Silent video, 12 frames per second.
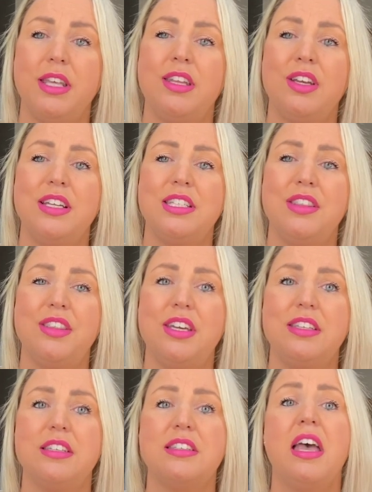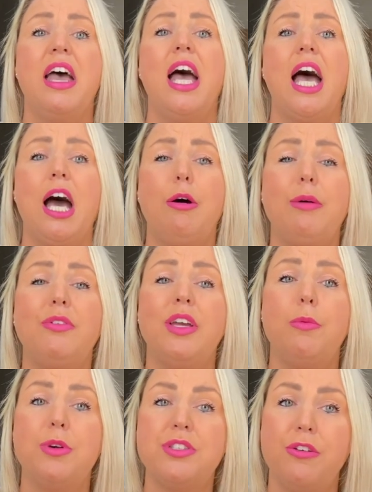in the 1930s. However,
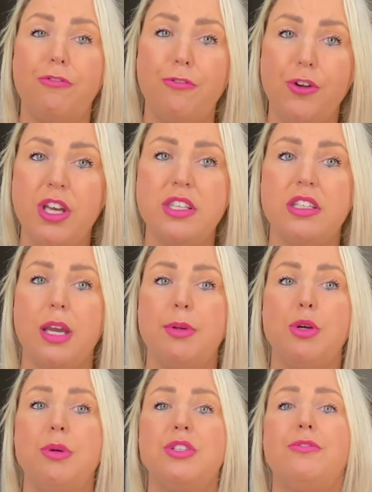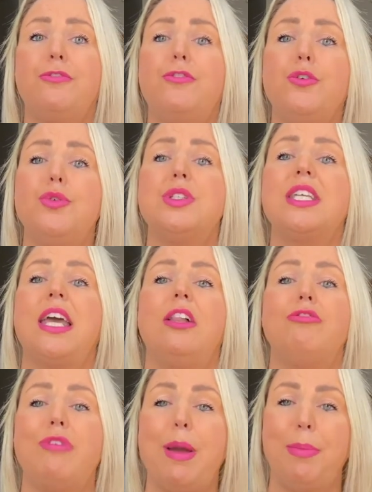it was the first time an almost
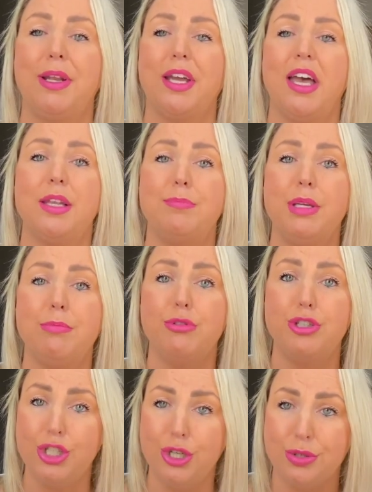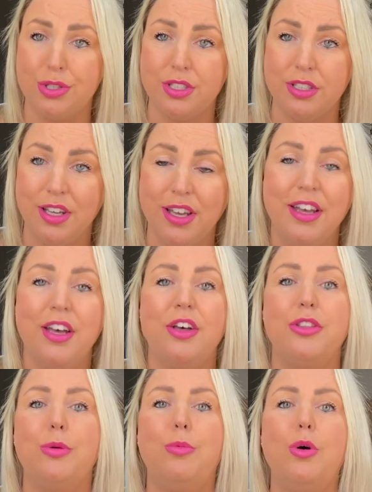full-scale replica had been produced.
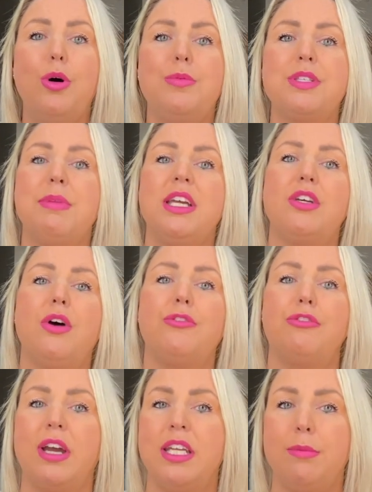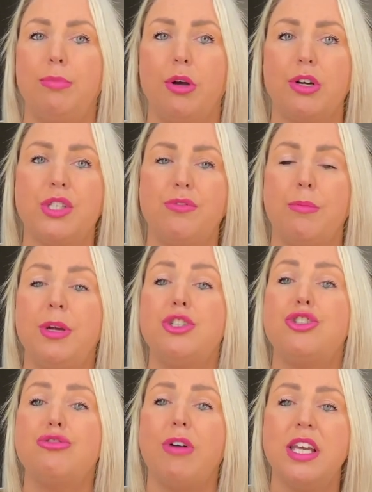The wall was made of granite blocks from a
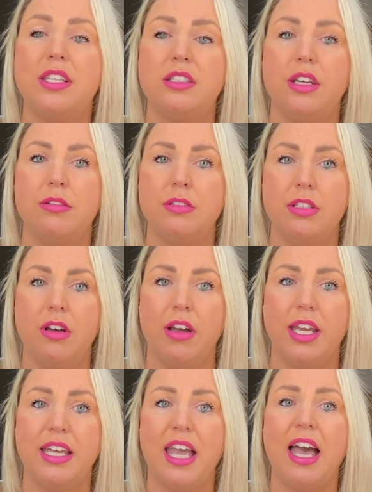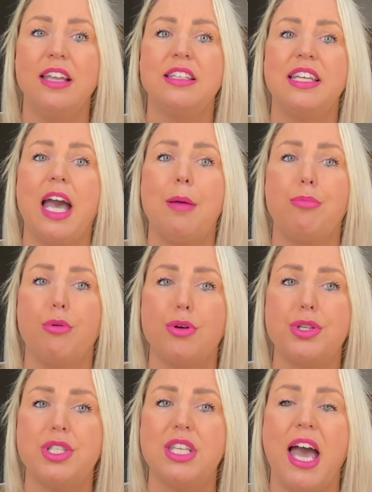dry stone dike and
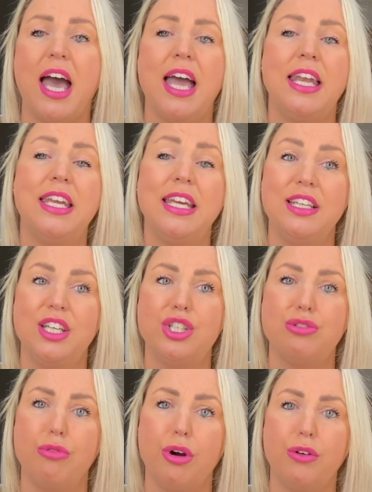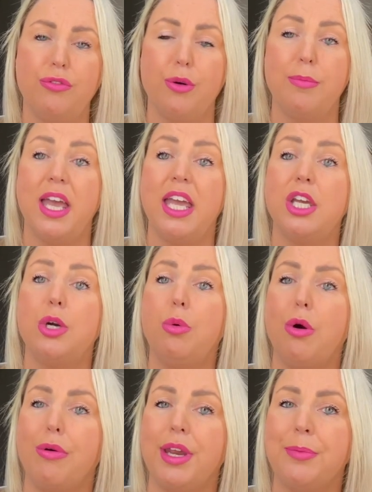gabbros, an igneous rock from a
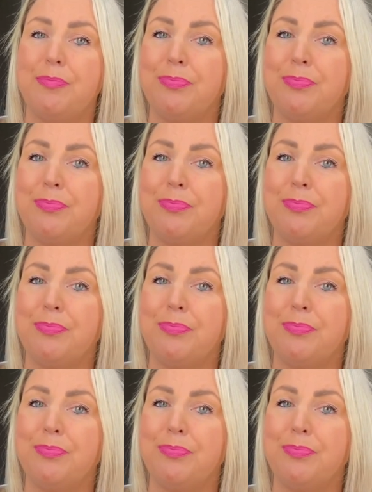quarry.